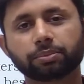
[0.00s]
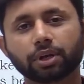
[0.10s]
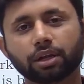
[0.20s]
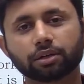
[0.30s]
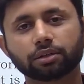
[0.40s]

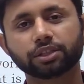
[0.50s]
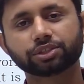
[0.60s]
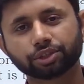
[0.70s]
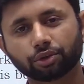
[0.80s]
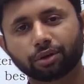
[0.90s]
are
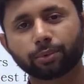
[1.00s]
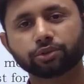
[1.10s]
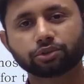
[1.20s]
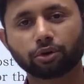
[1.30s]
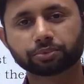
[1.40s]
insecure about
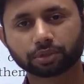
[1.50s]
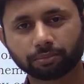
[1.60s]
jobs,